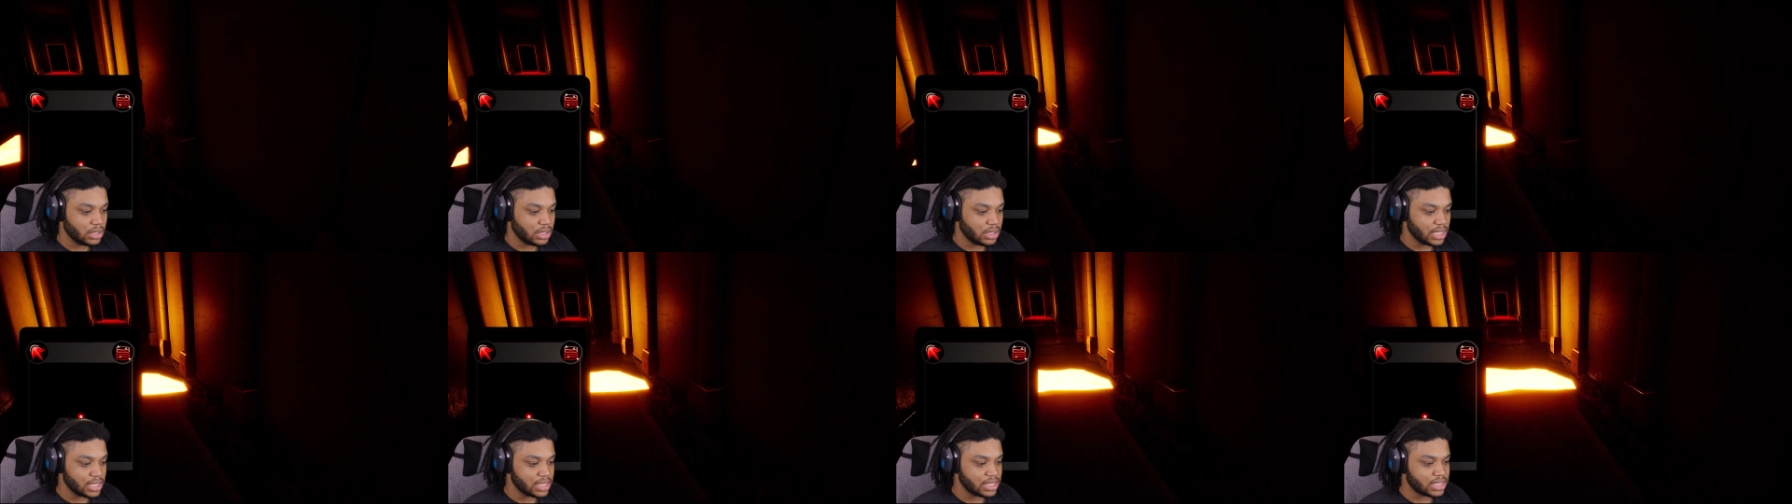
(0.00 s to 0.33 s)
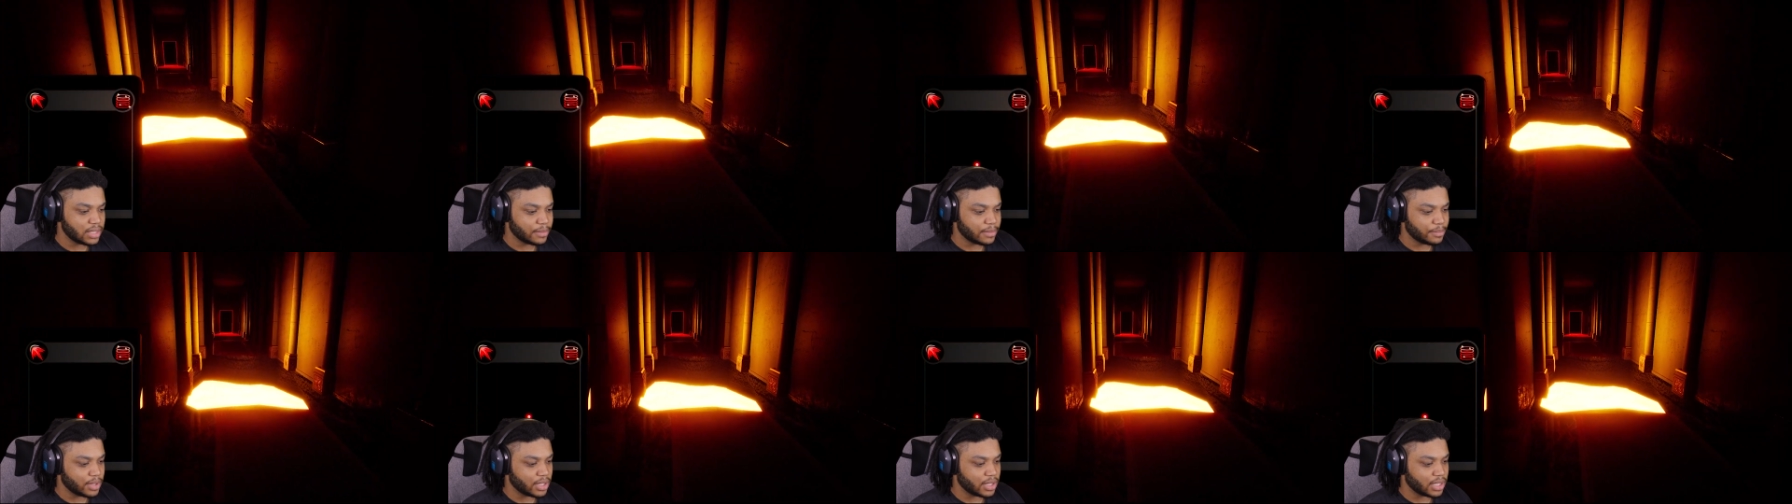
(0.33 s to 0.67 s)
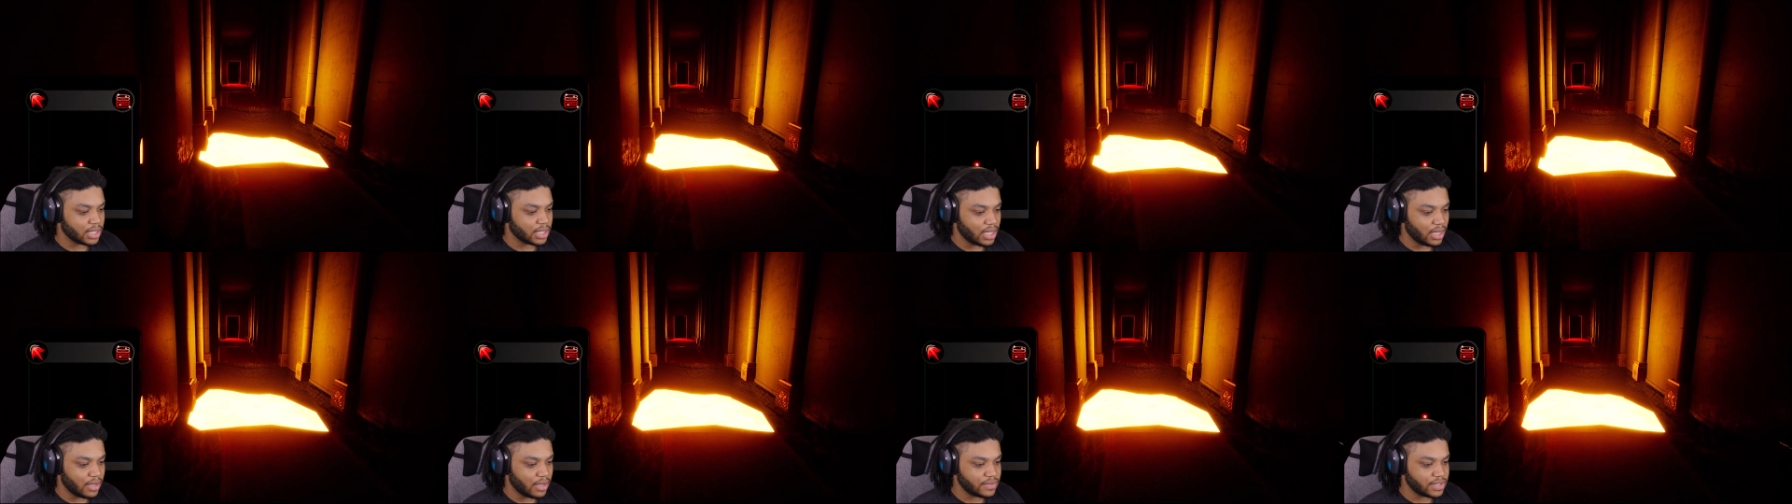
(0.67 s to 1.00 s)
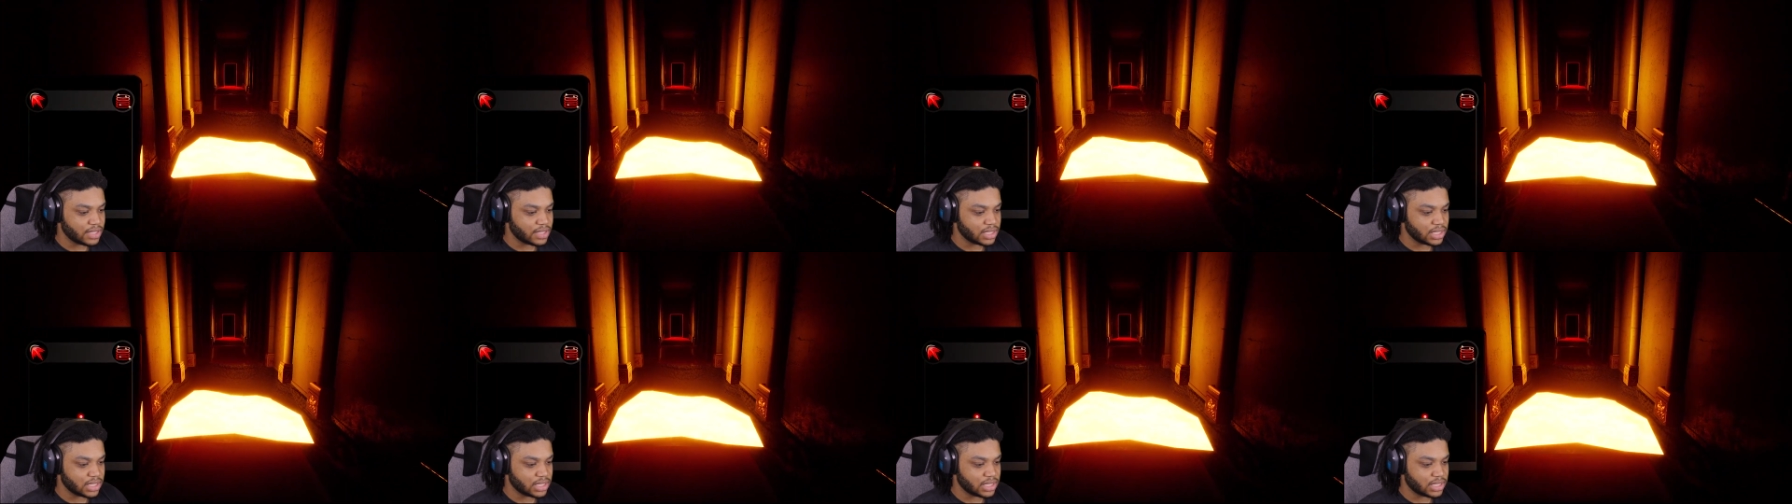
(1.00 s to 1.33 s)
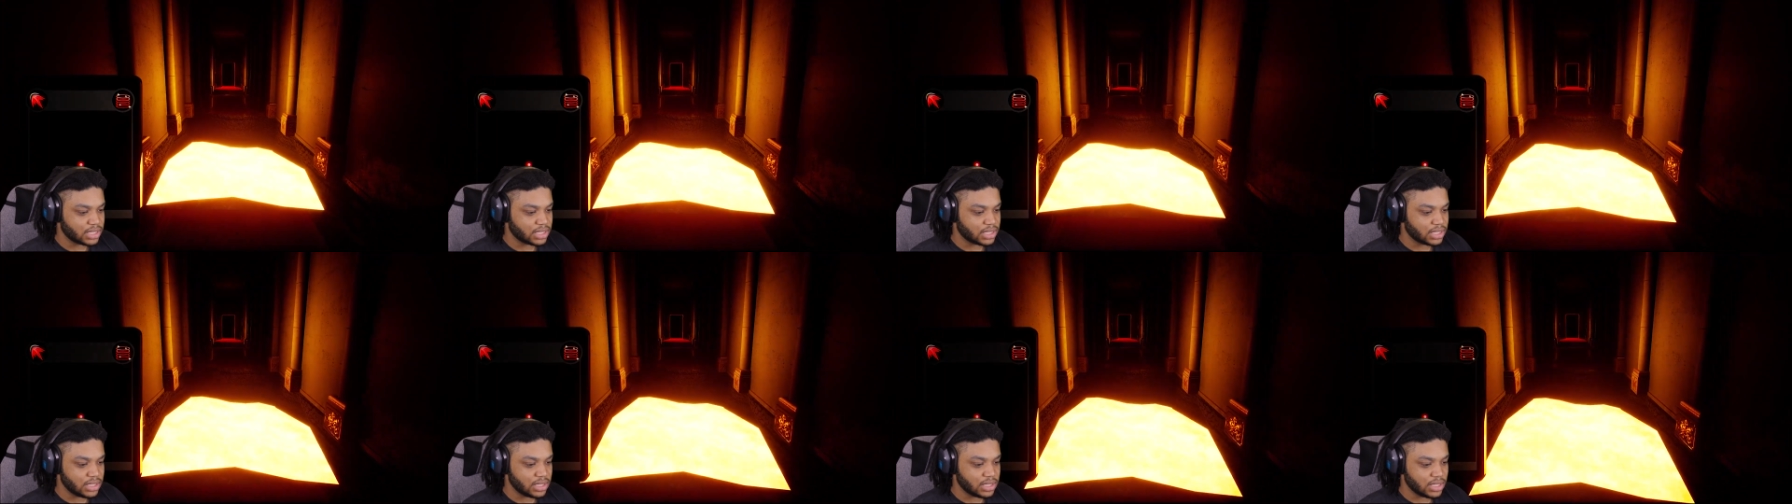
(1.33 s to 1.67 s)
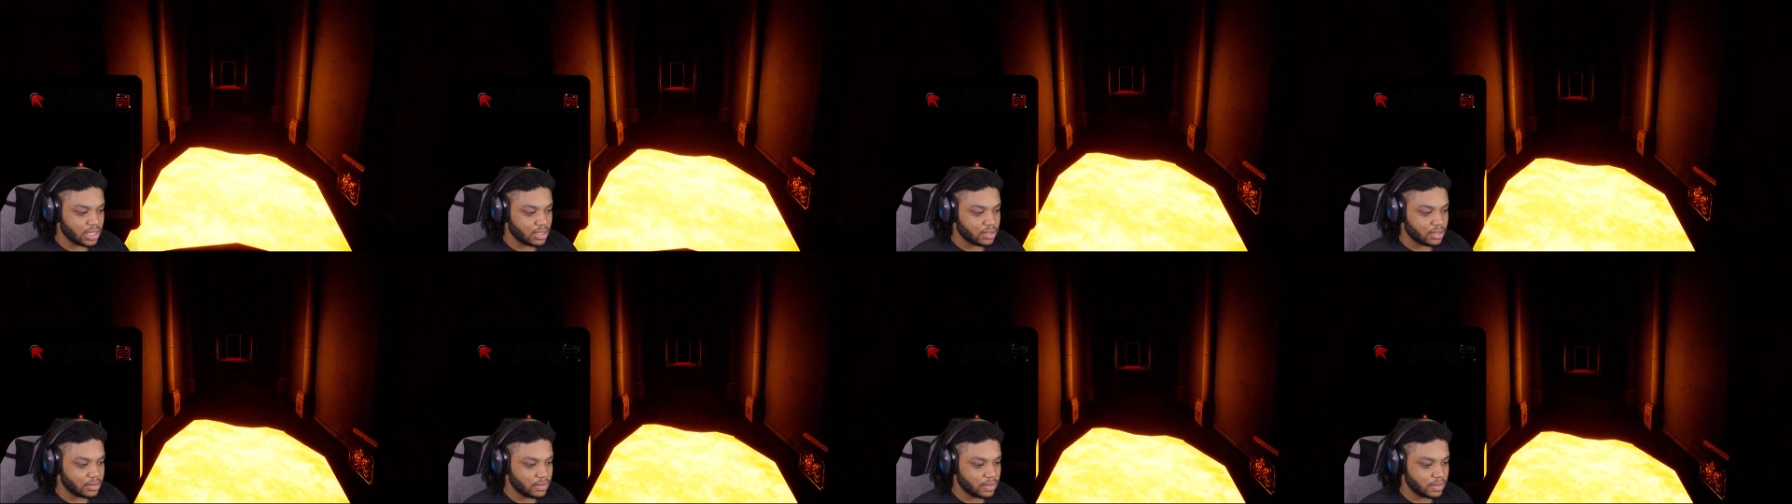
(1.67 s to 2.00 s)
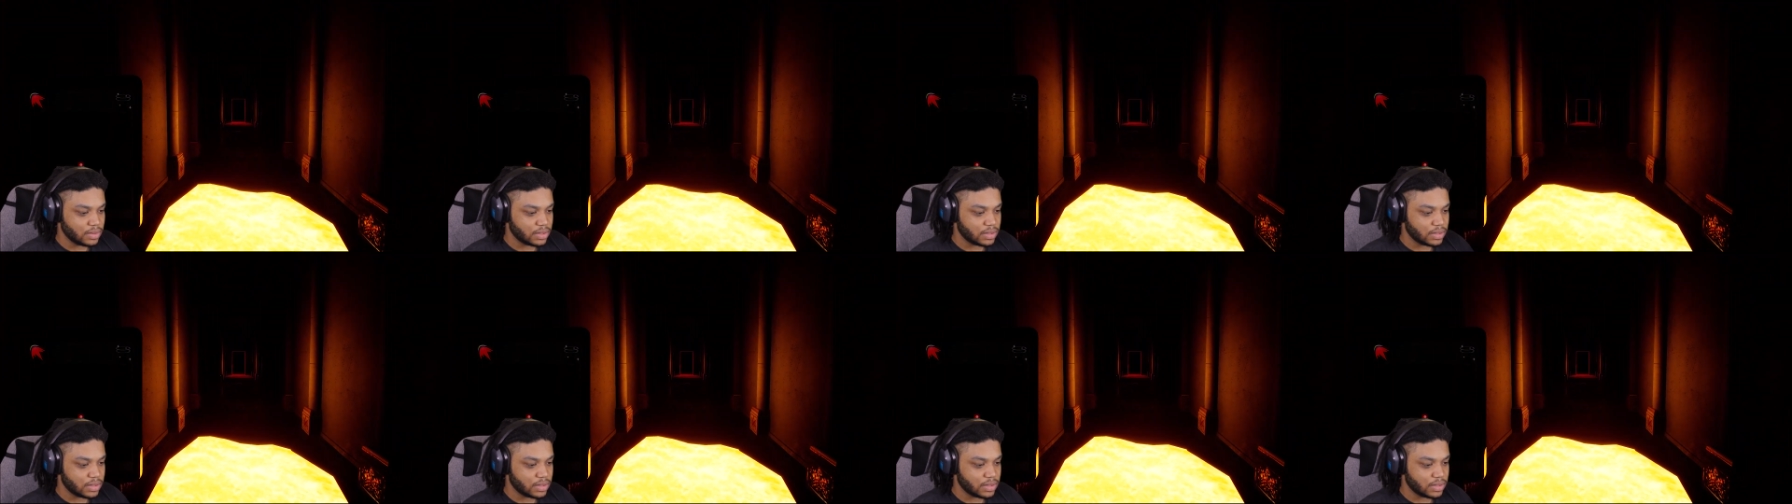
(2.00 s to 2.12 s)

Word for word: That's simple enough. Just, you know,